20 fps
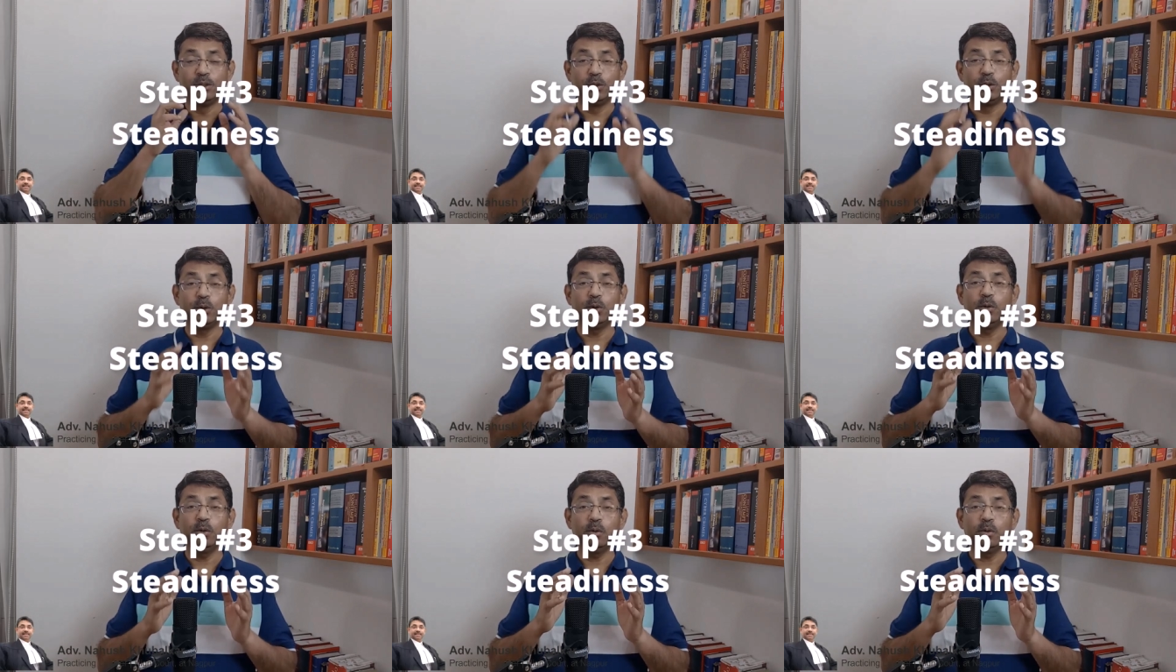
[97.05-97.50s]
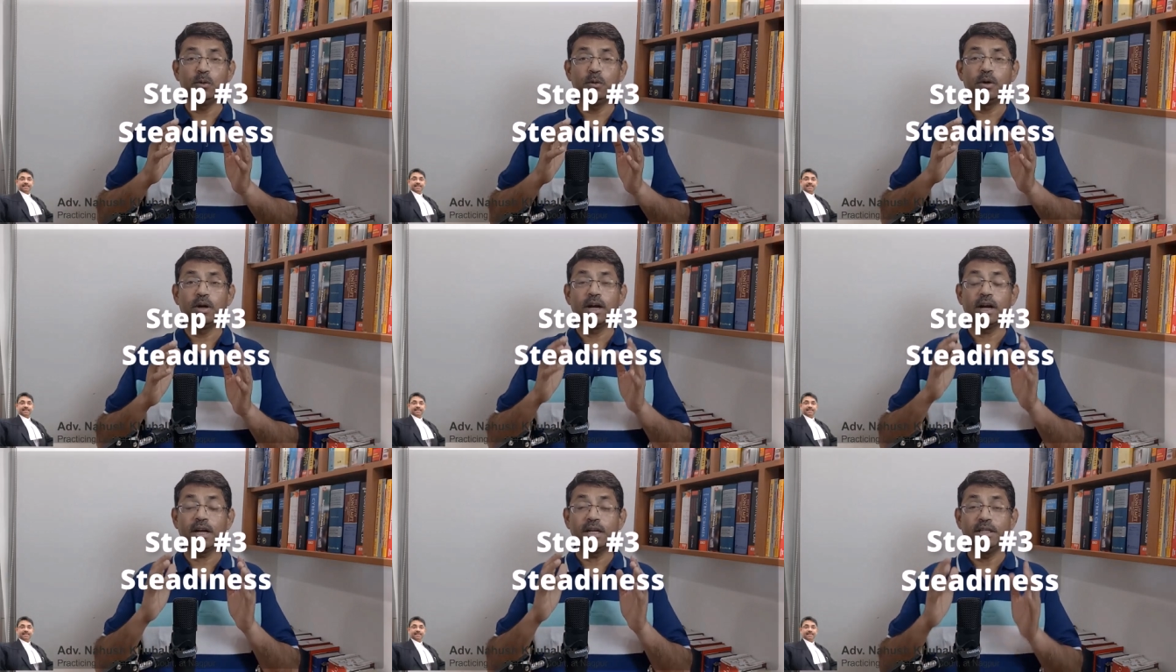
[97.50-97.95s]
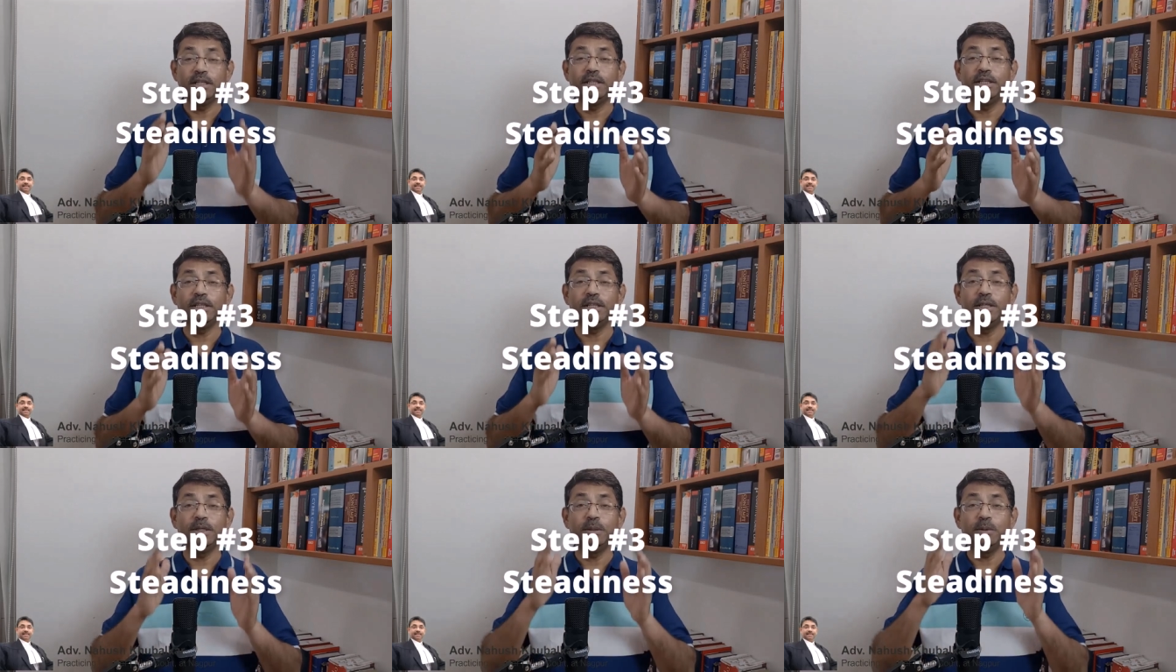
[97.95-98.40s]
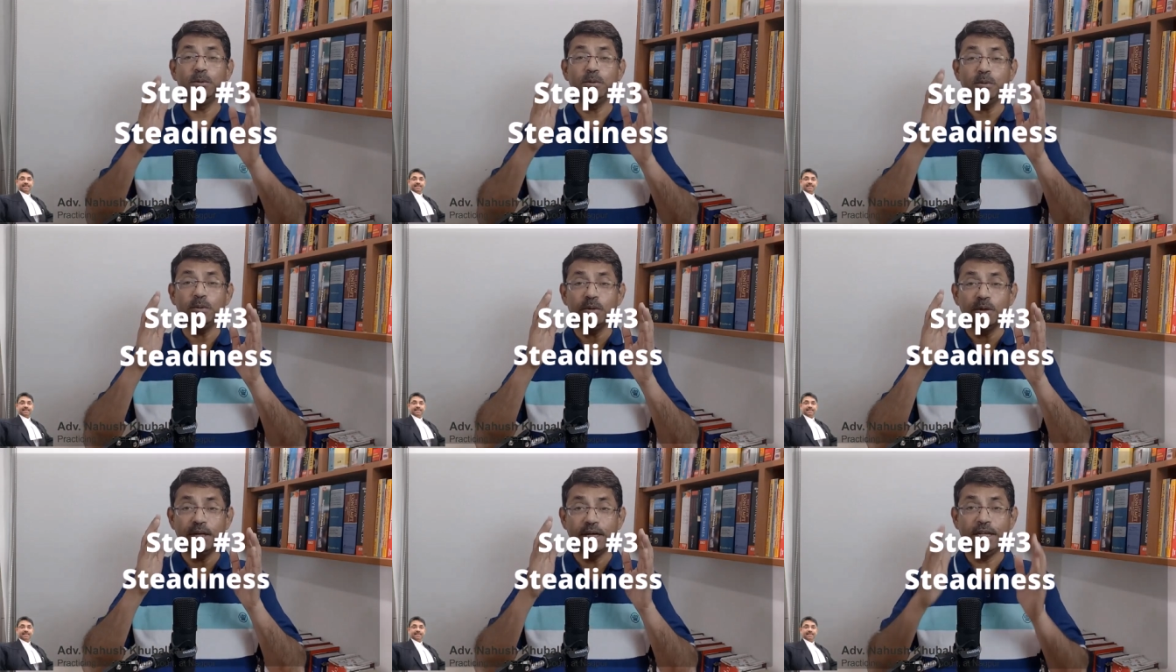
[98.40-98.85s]
to
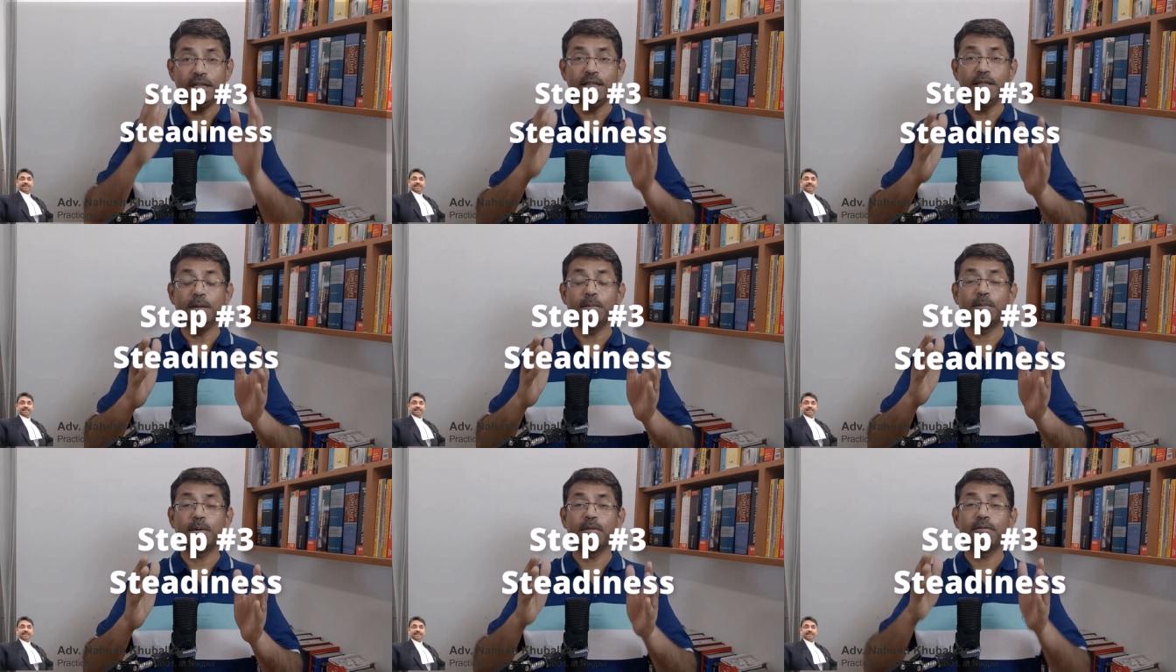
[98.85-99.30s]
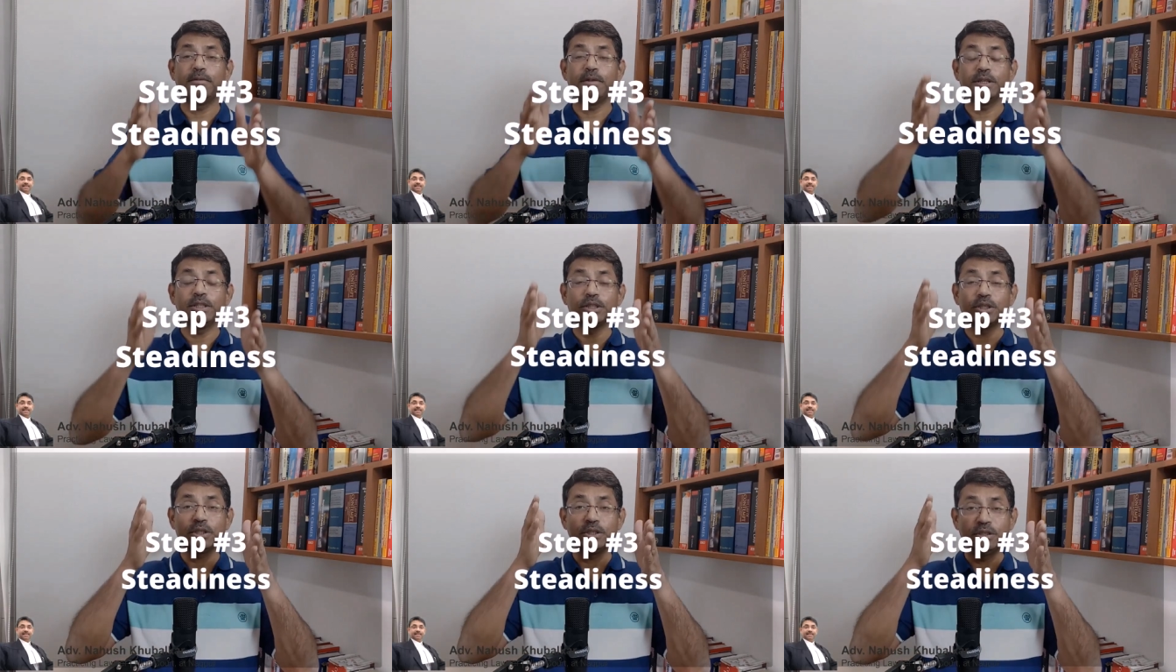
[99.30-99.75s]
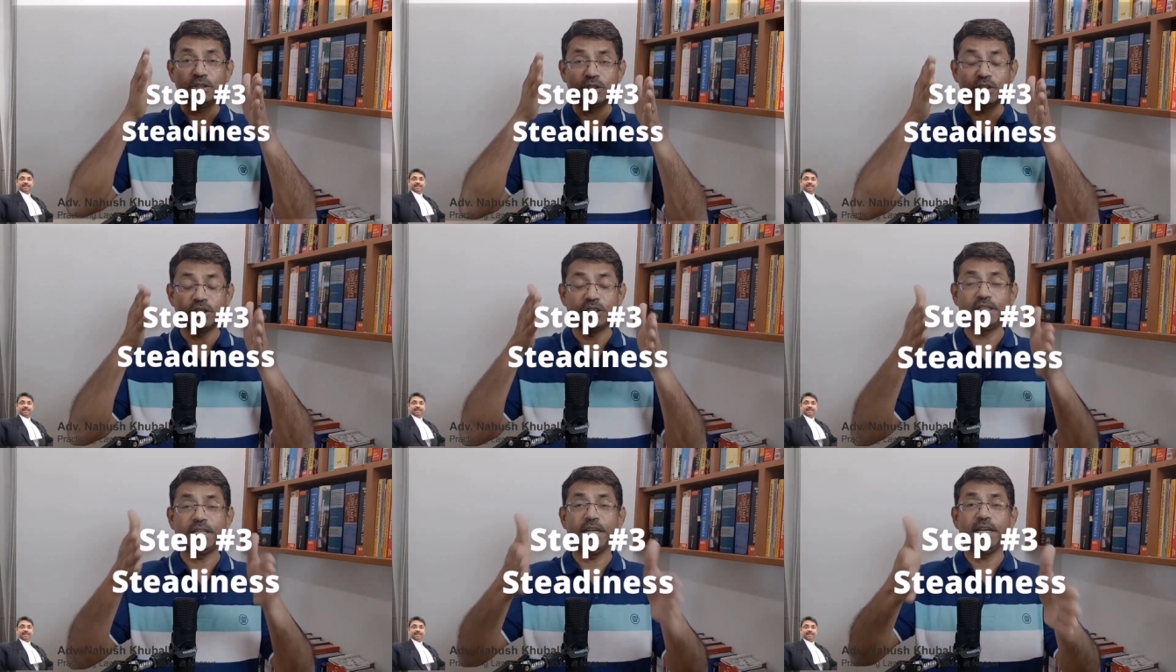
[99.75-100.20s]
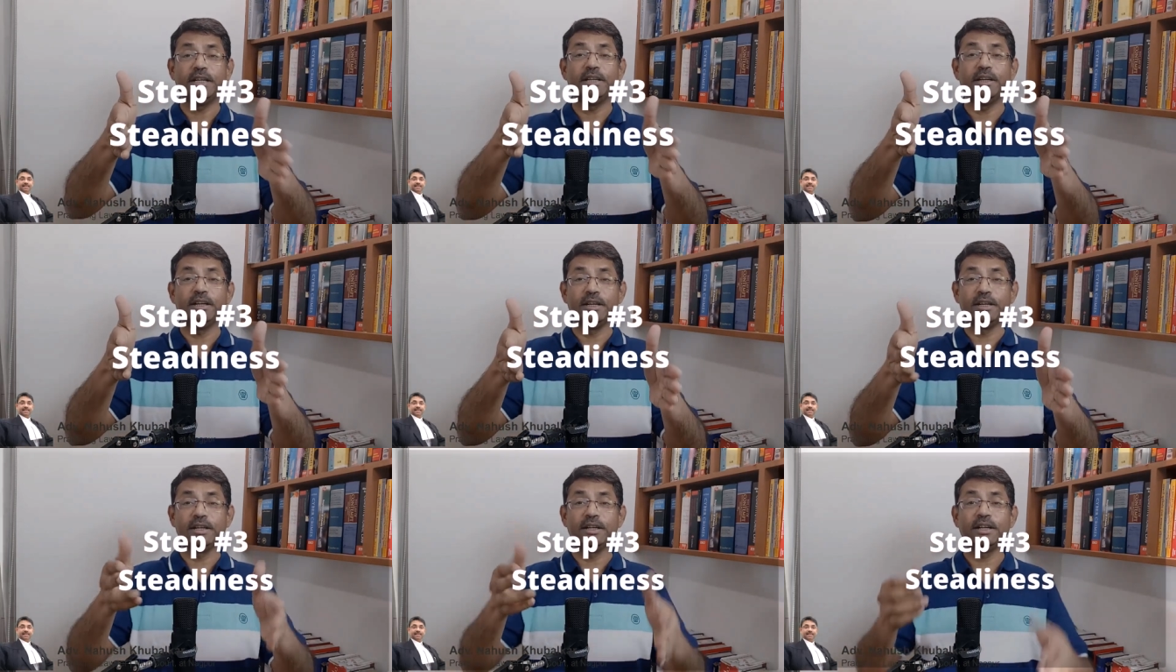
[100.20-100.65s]
continue in the profession
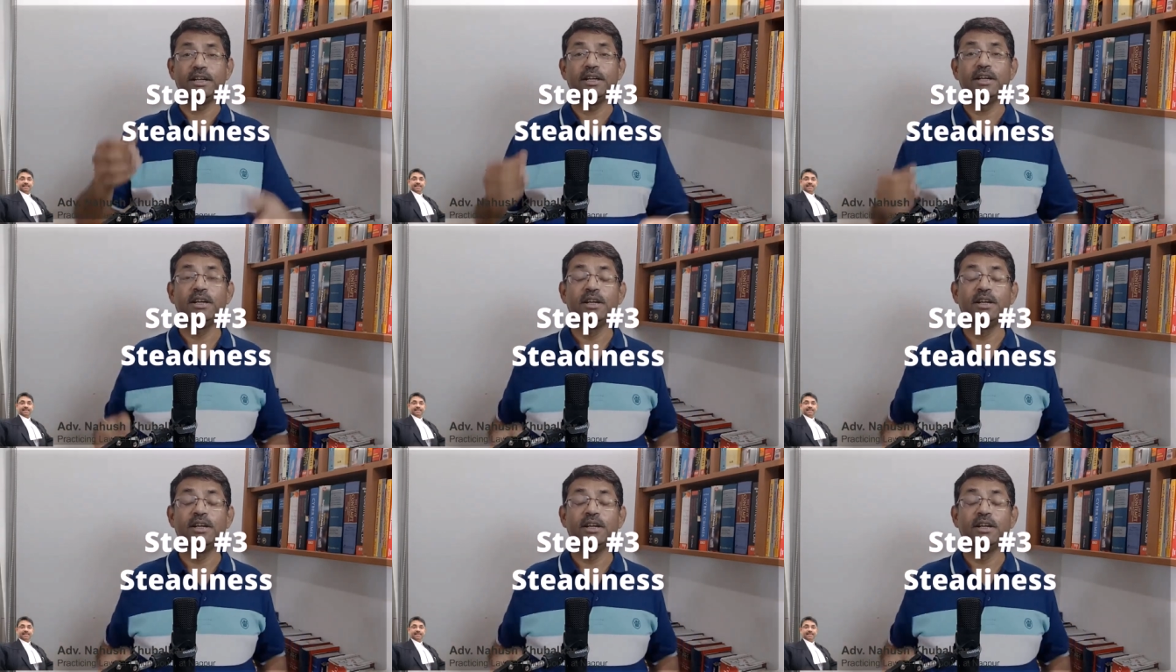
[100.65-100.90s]
steadily.